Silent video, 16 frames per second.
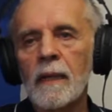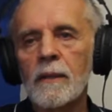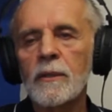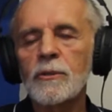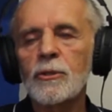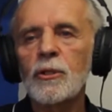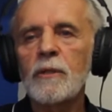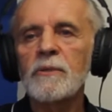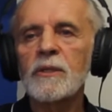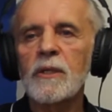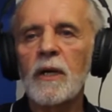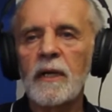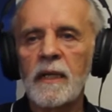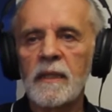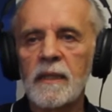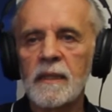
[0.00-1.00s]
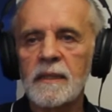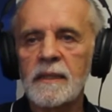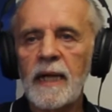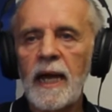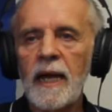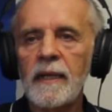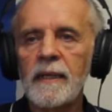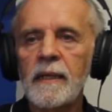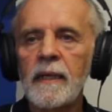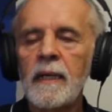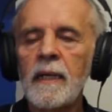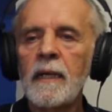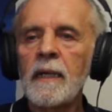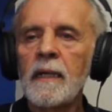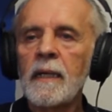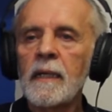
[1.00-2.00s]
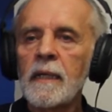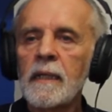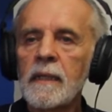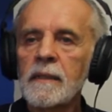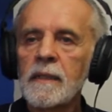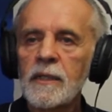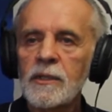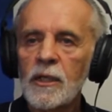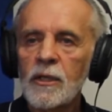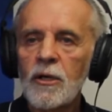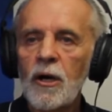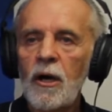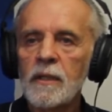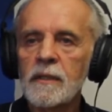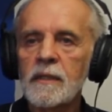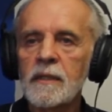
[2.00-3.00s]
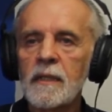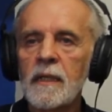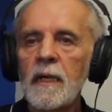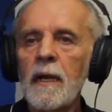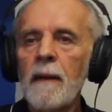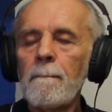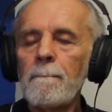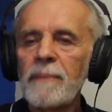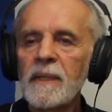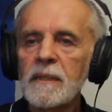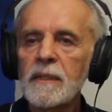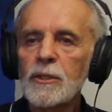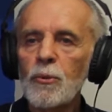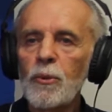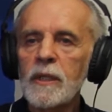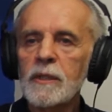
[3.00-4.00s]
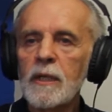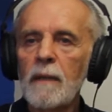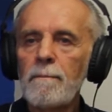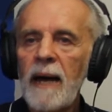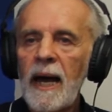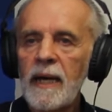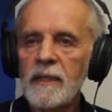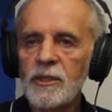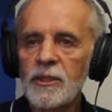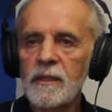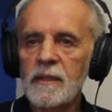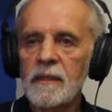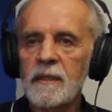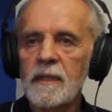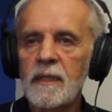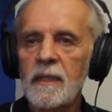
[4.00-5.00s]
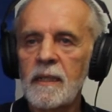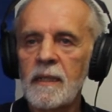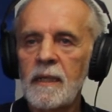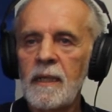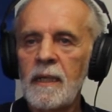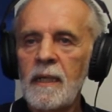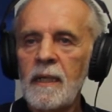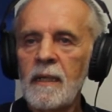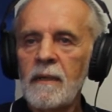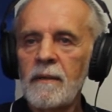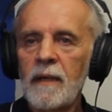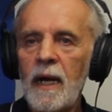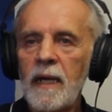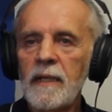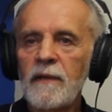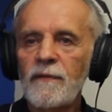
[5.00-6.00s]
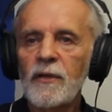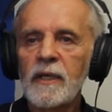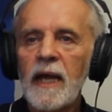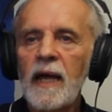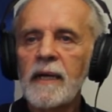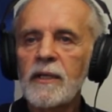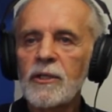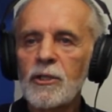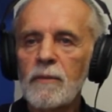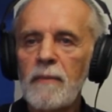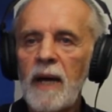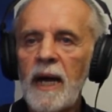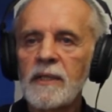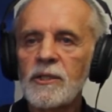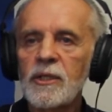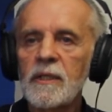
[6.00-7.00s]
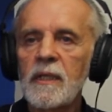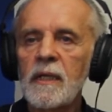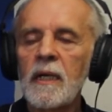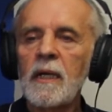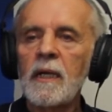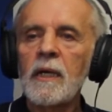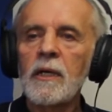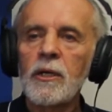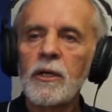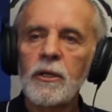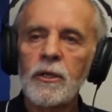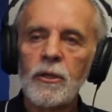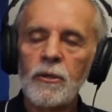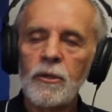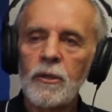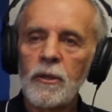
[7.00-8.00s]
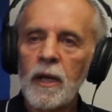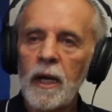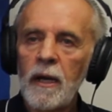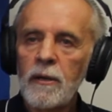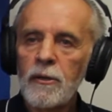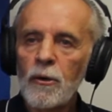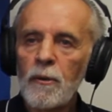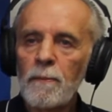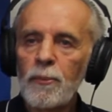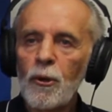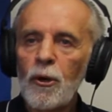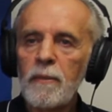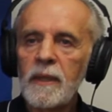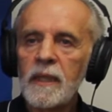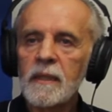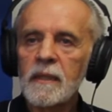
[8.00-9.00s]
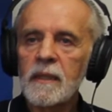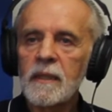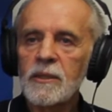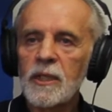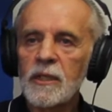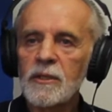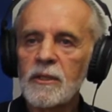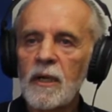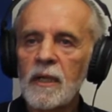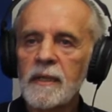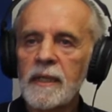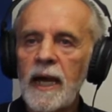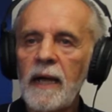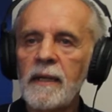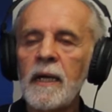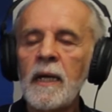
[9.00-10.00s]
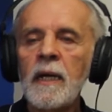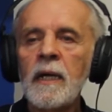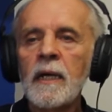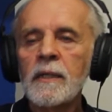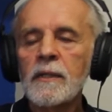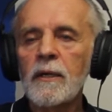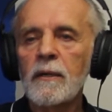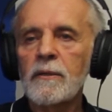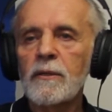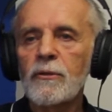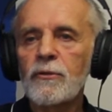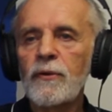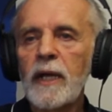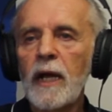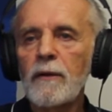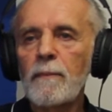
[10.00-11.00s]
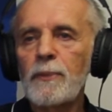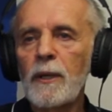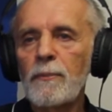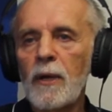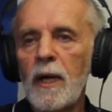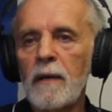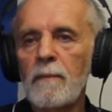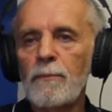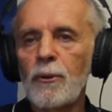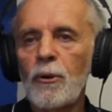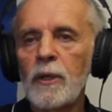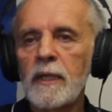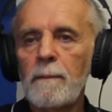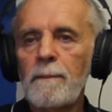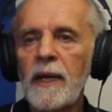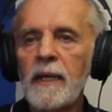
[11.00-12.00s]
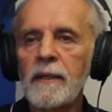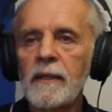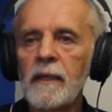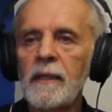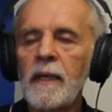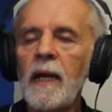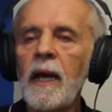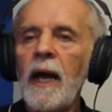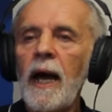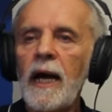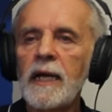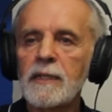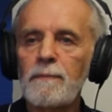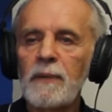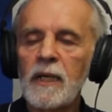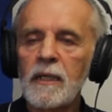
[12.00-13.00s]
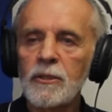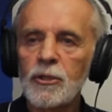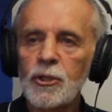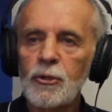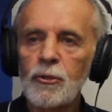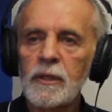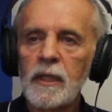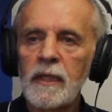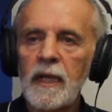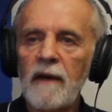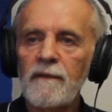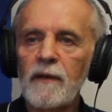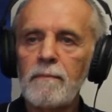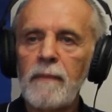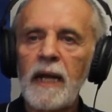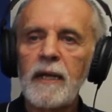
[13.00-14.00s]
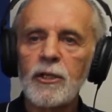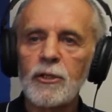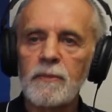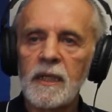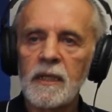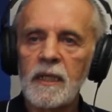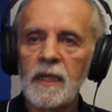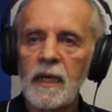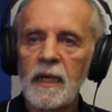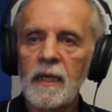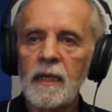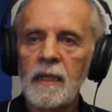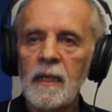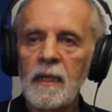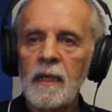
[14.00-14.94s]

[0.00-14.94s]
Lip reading: Consumers got to understand there's a cost. Business works on margins, right? If you can't get your margin, your employment has just gone down. The 300 people I employ depend on us being astute enough in management here